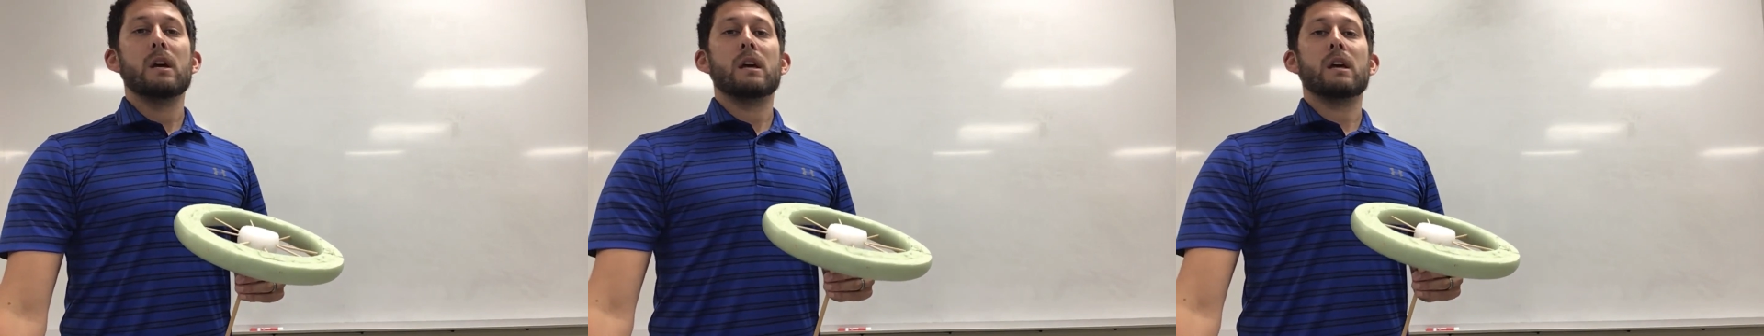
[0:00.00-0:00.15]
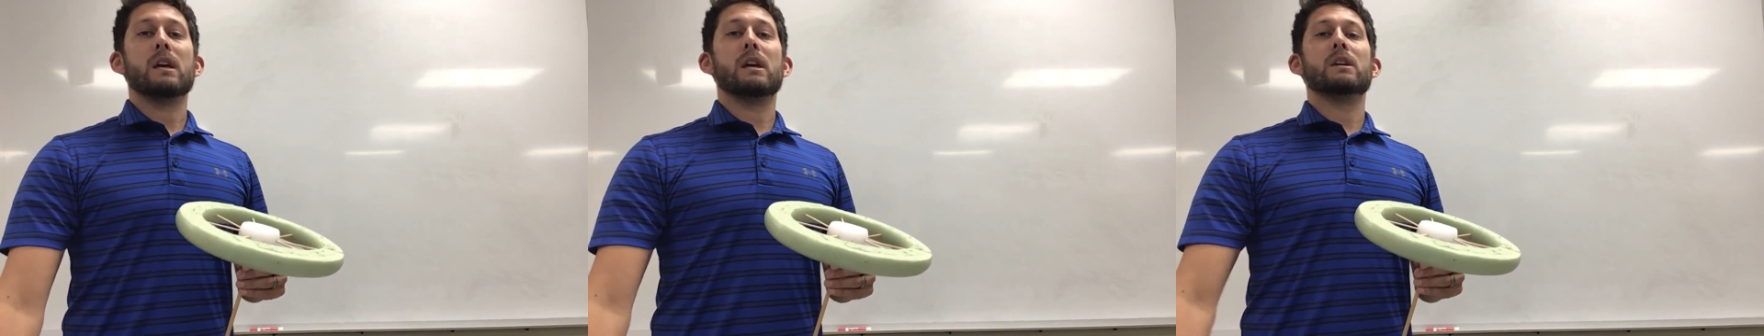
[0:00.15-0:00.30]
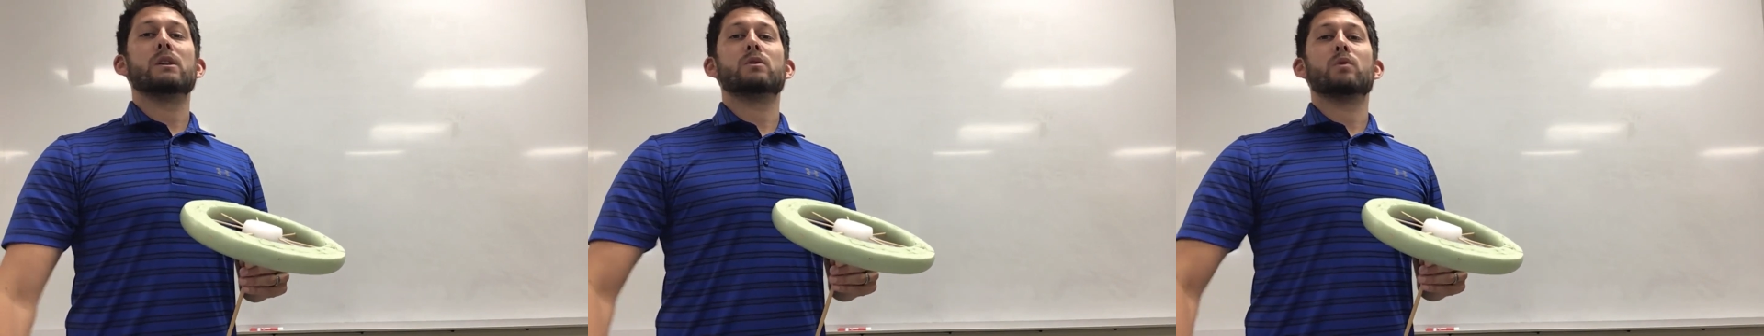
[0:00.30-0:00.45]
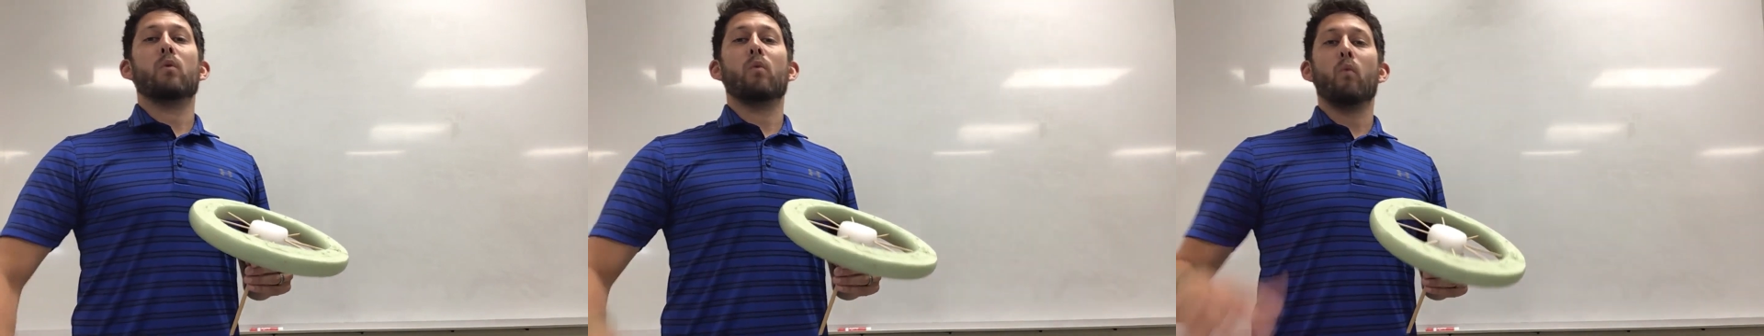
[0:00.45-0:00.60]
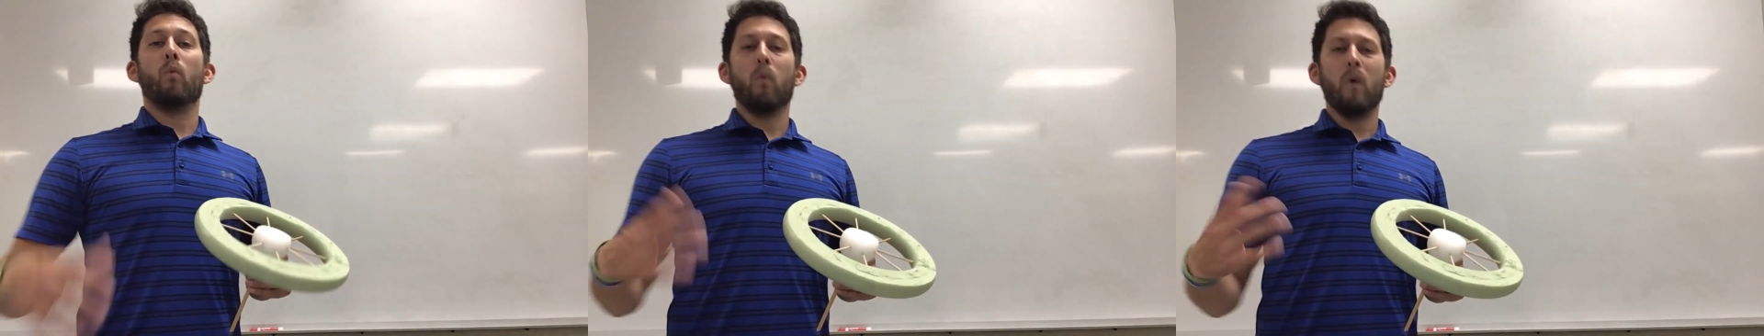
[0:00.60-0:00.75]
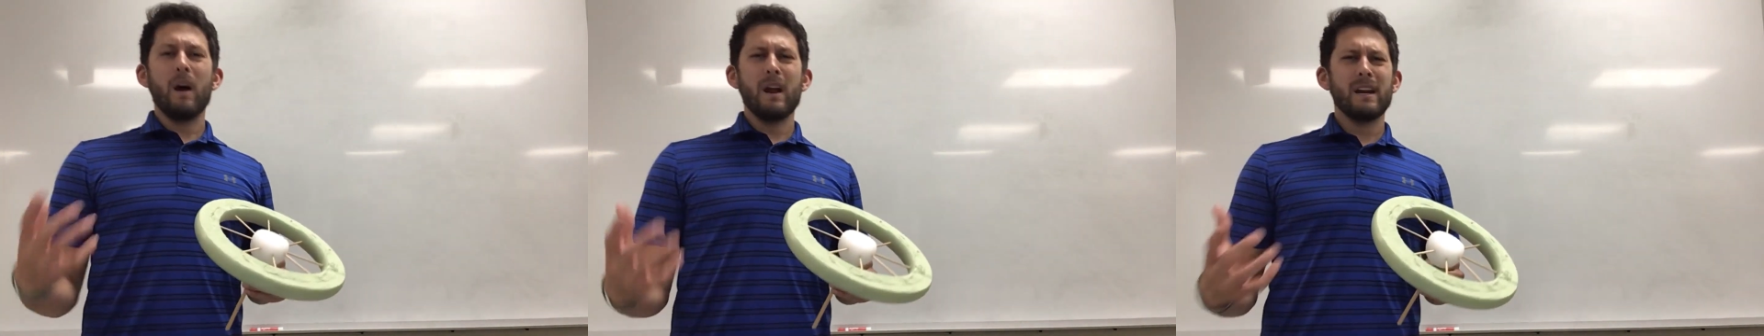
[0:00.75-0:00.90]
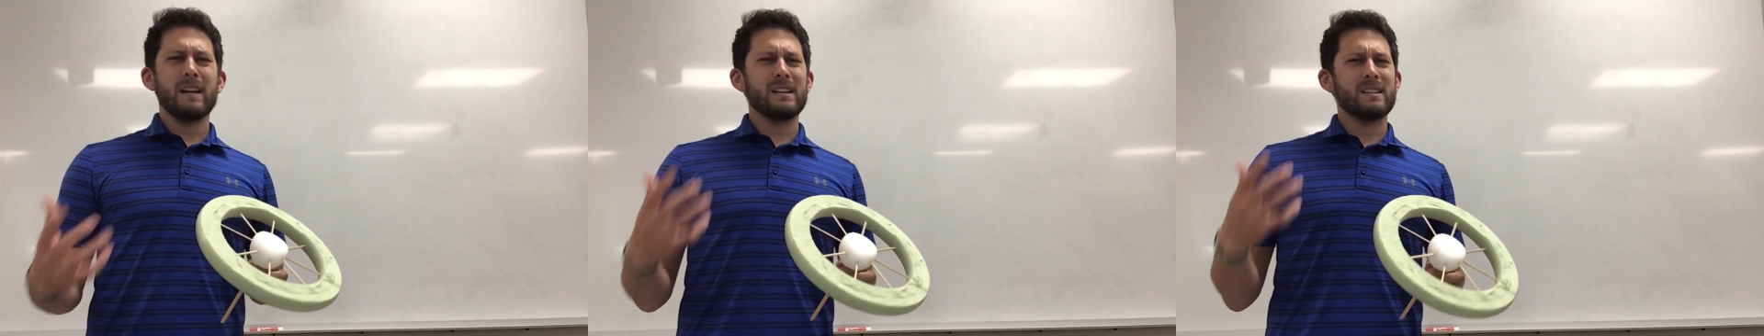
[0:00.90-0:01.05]
is
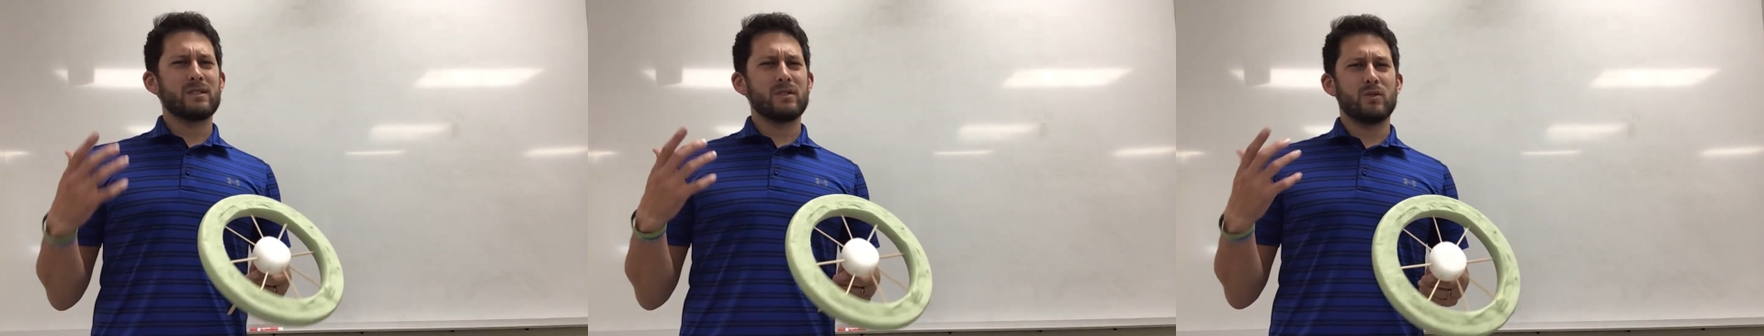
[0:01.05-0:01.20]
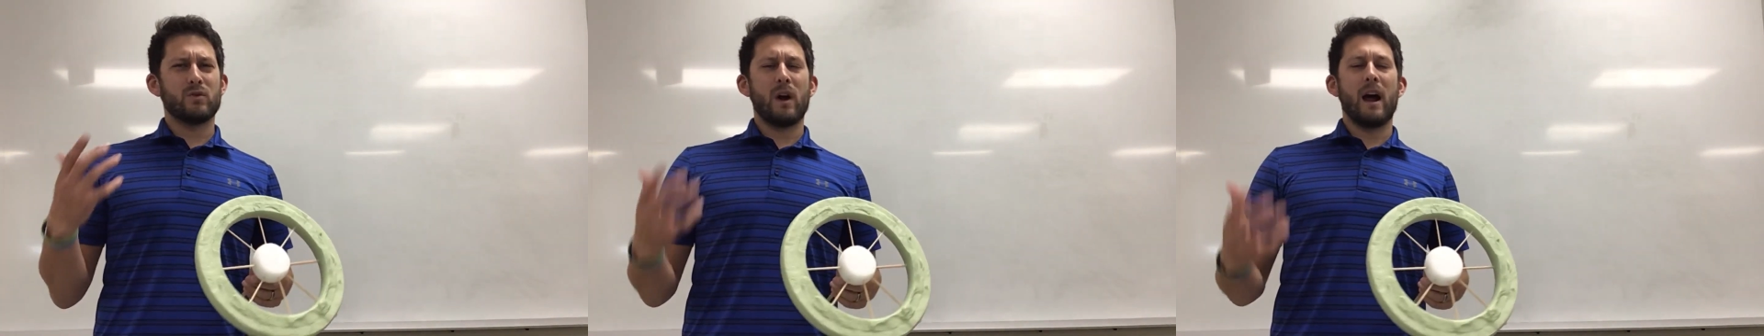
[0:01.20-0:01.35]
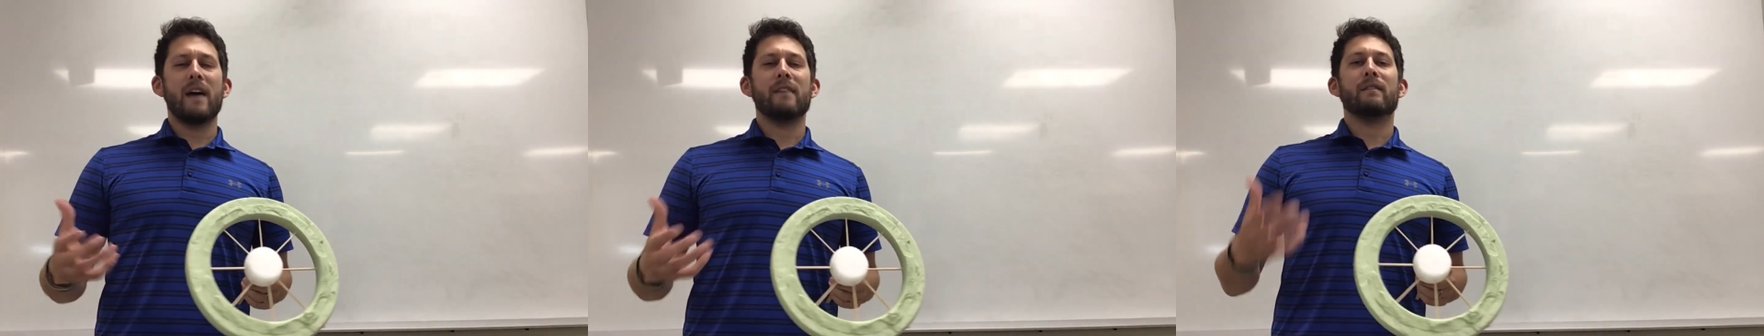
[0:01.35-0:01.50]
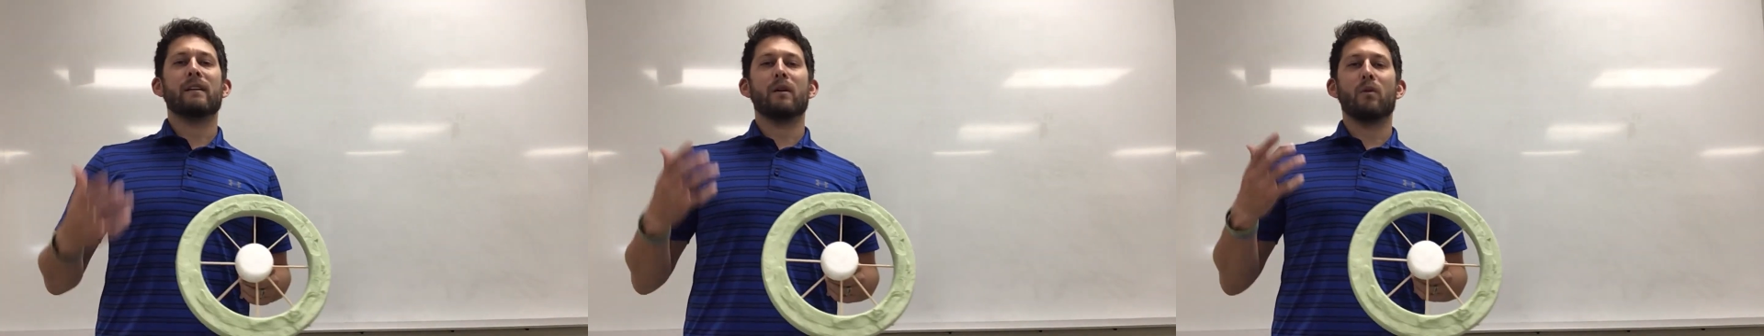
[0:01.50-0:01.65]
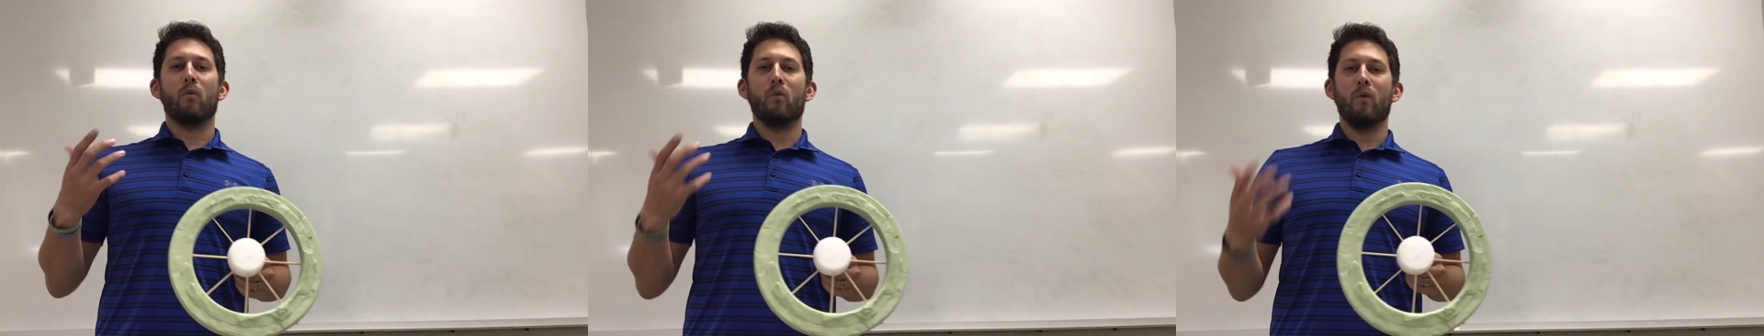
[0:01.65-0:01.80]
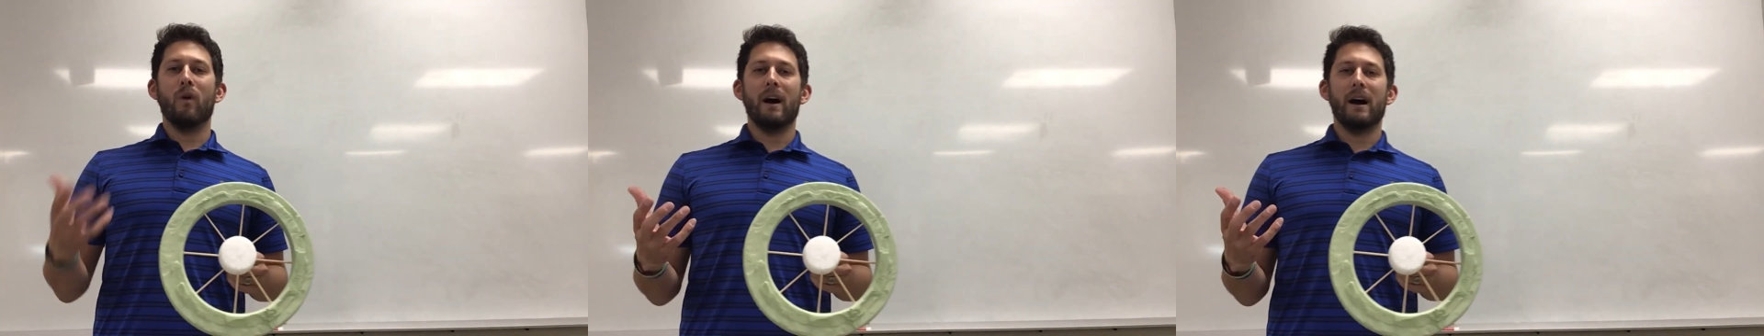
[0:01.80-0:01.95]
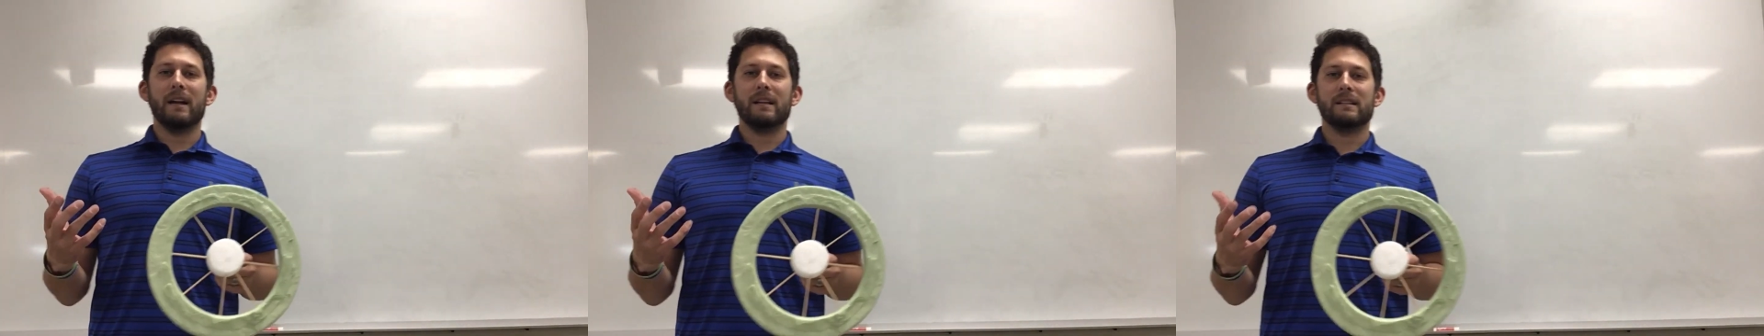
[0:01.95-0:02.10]
what is driving
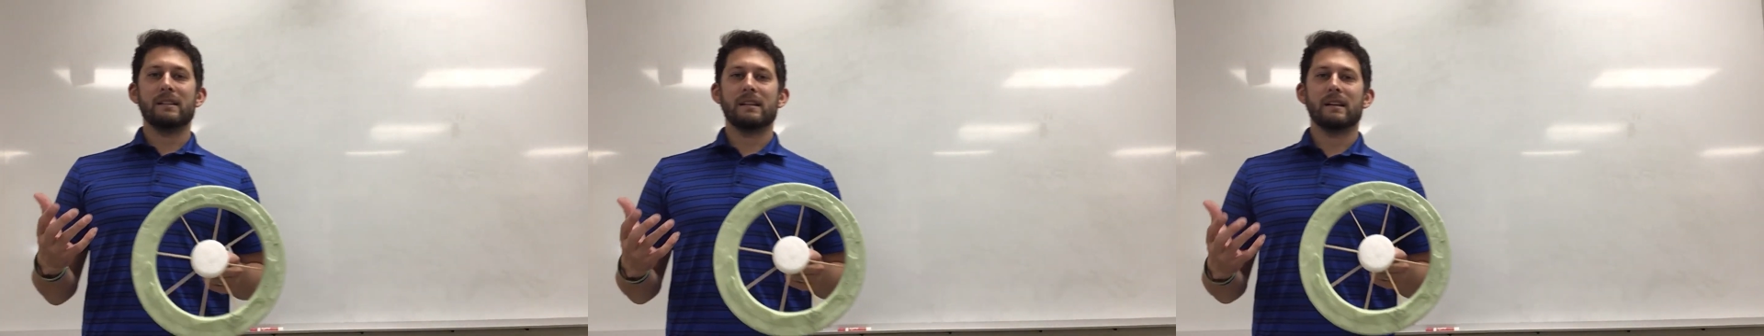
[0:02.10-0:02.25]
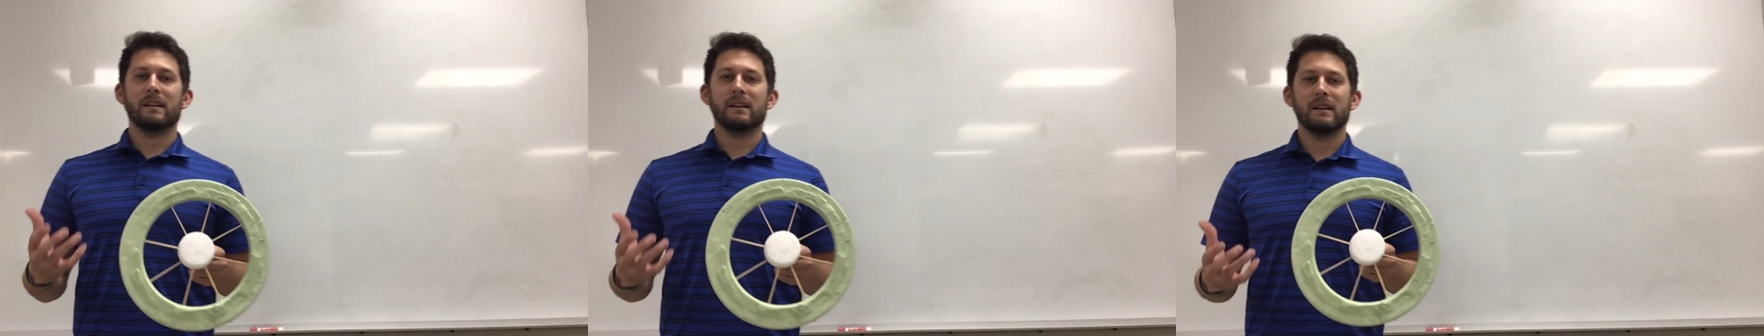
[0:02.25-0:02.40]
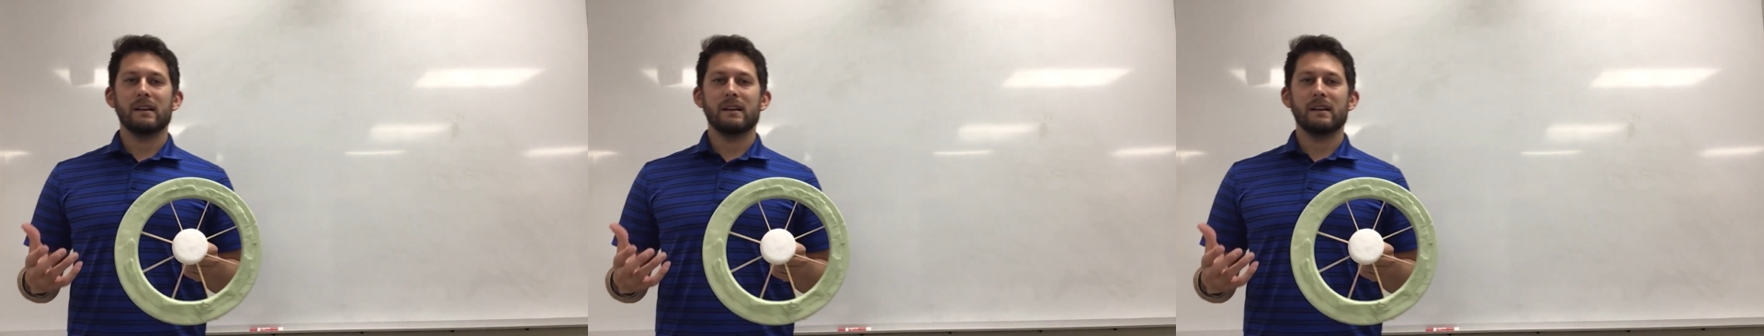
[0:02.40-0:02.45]
what?